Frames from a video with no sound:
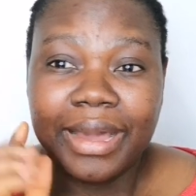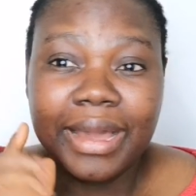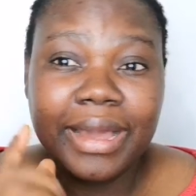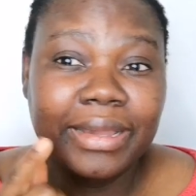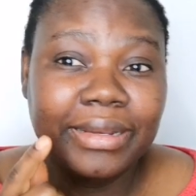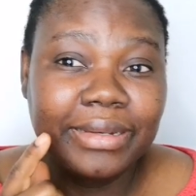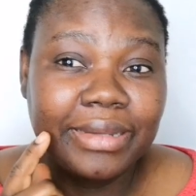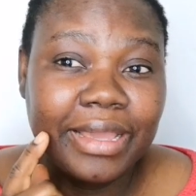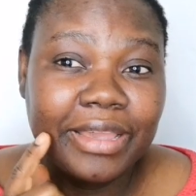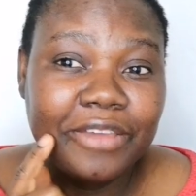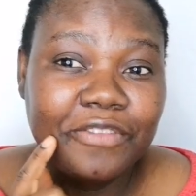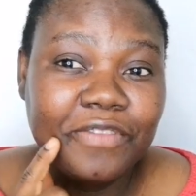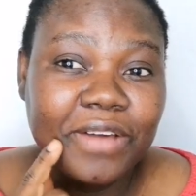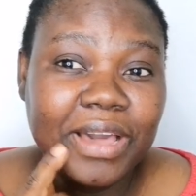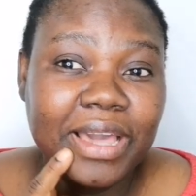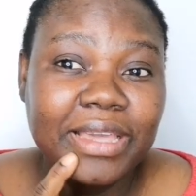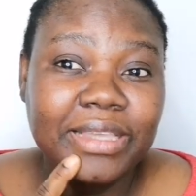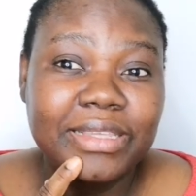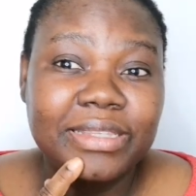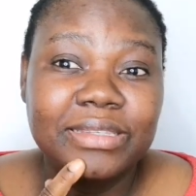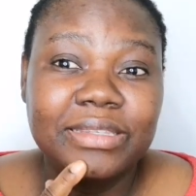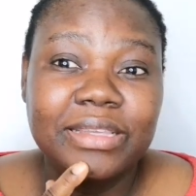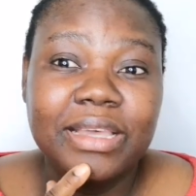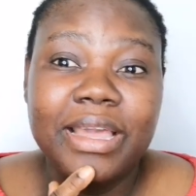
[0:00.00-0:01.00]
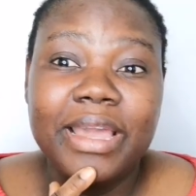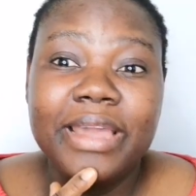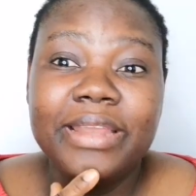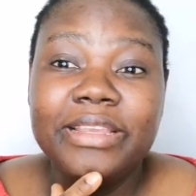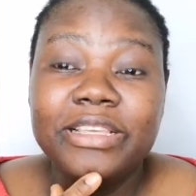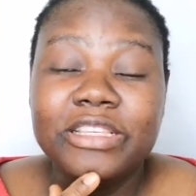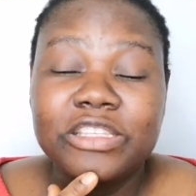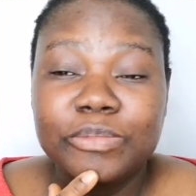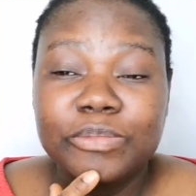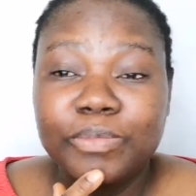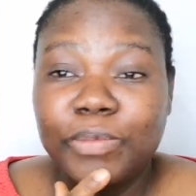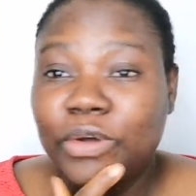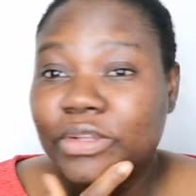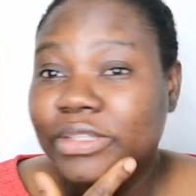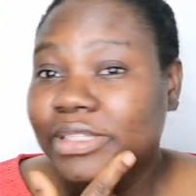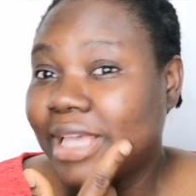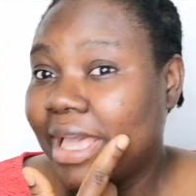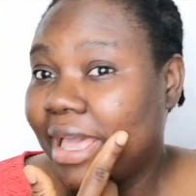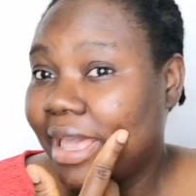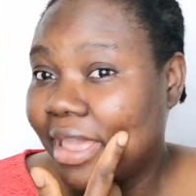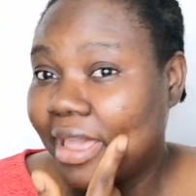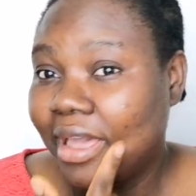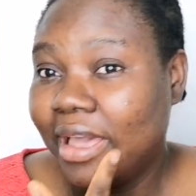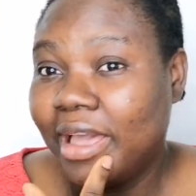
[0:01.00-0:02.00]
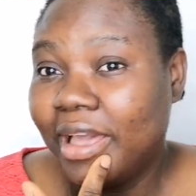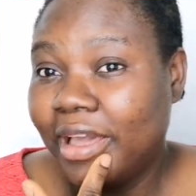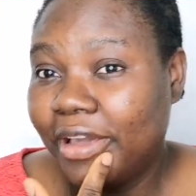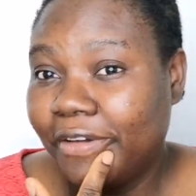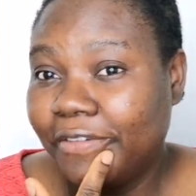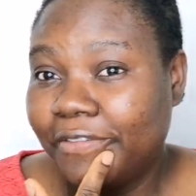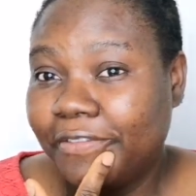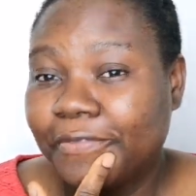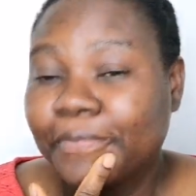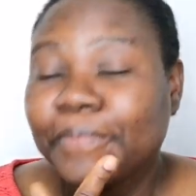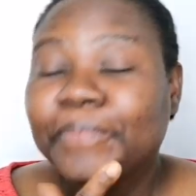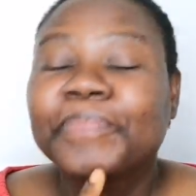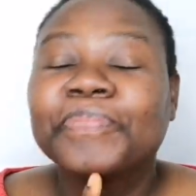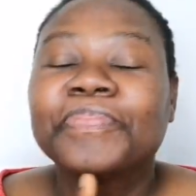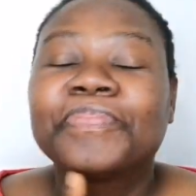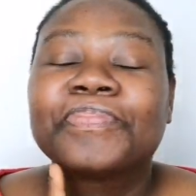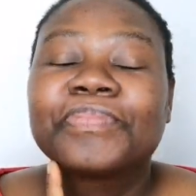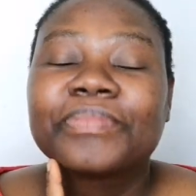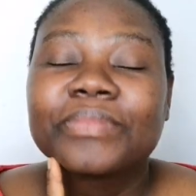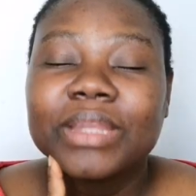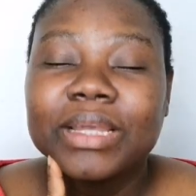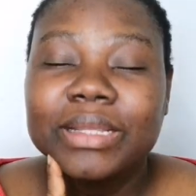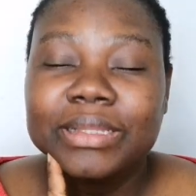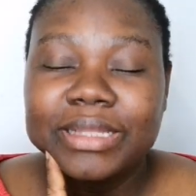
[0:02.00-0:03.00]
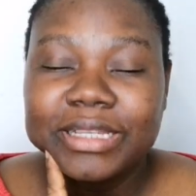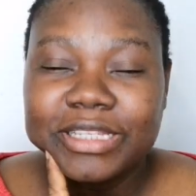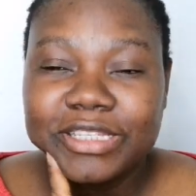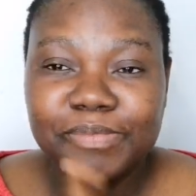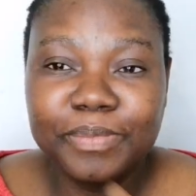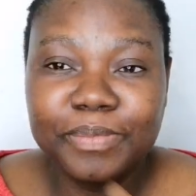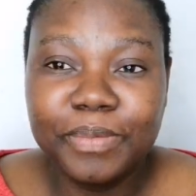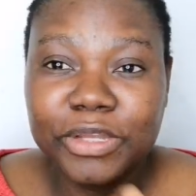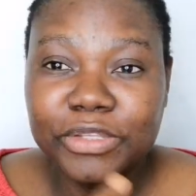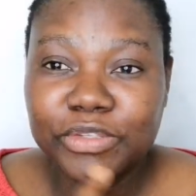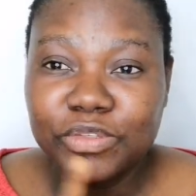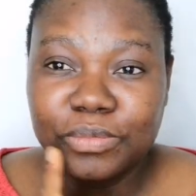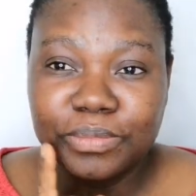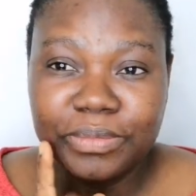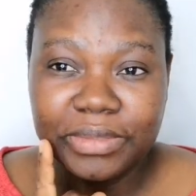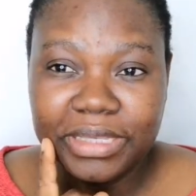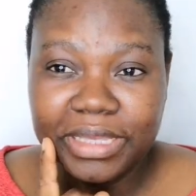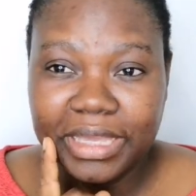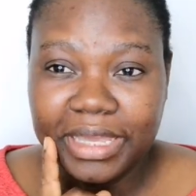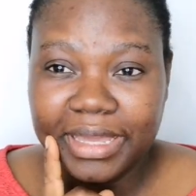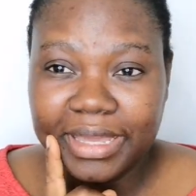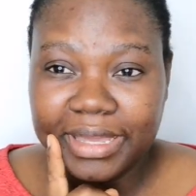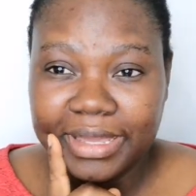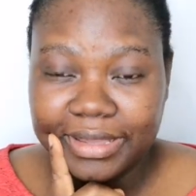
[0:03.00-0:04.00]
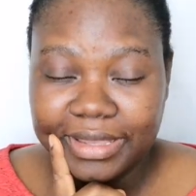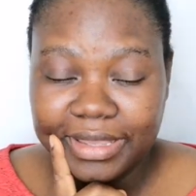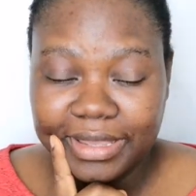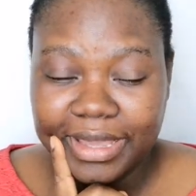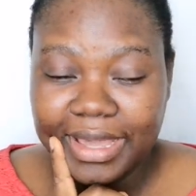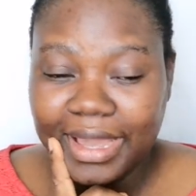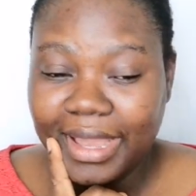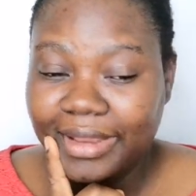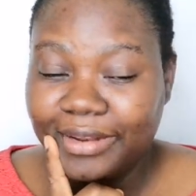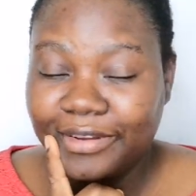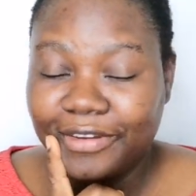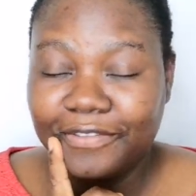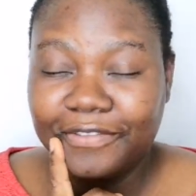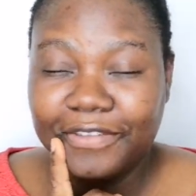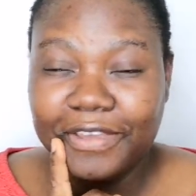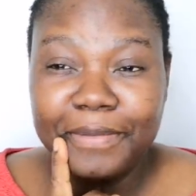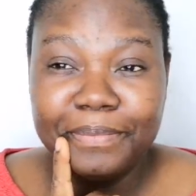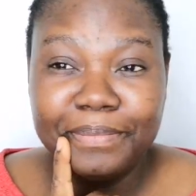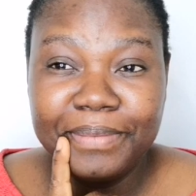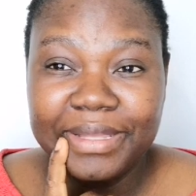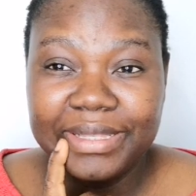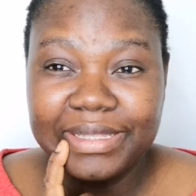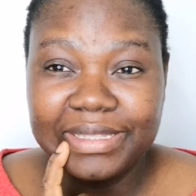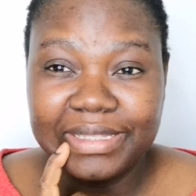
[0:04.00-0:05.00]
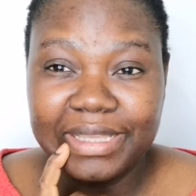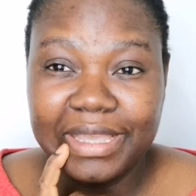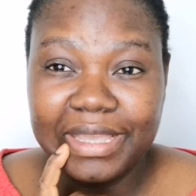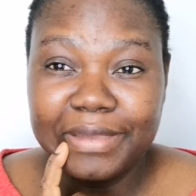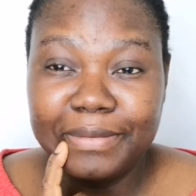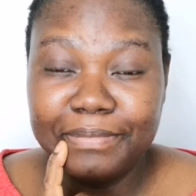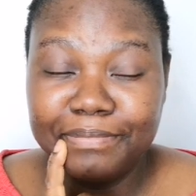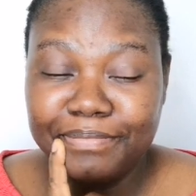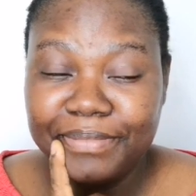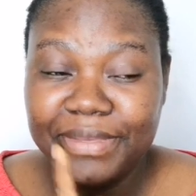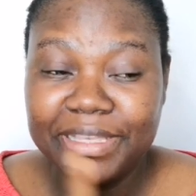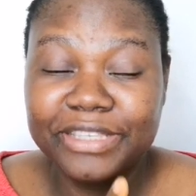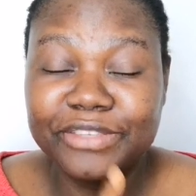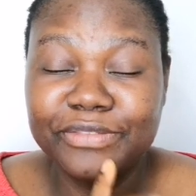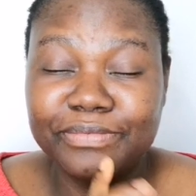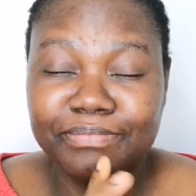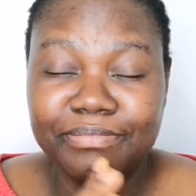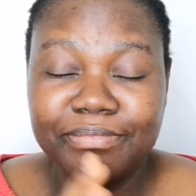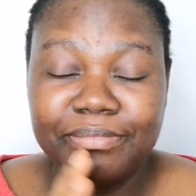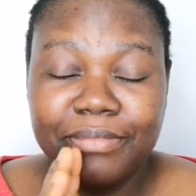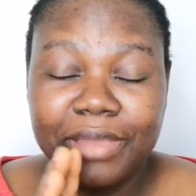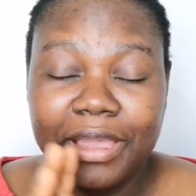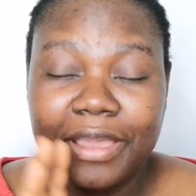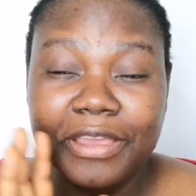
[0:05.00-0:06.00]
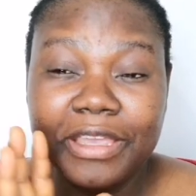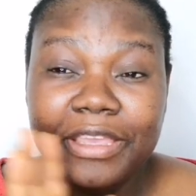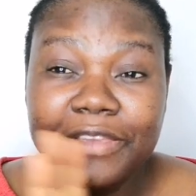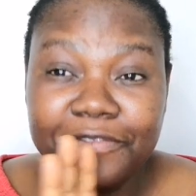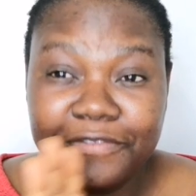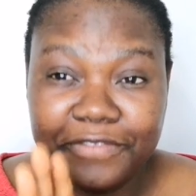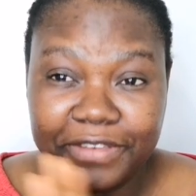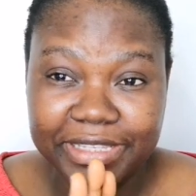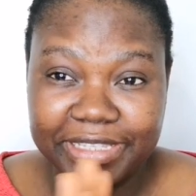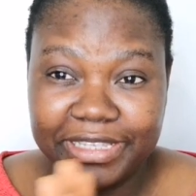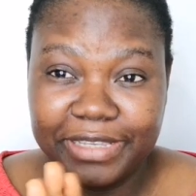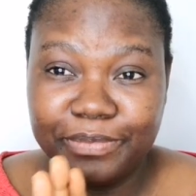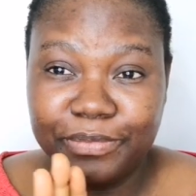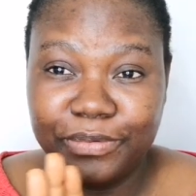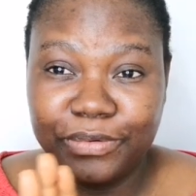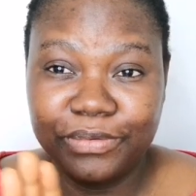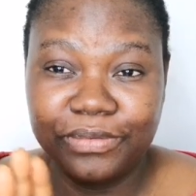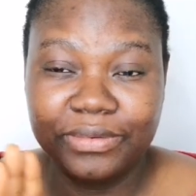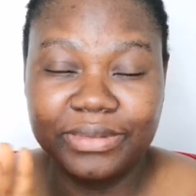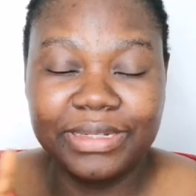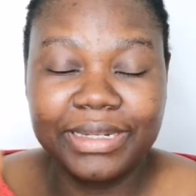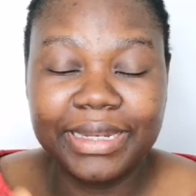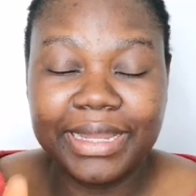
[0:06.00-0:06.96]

And if I, any spot I have, the spot will be kind of a bit invisible.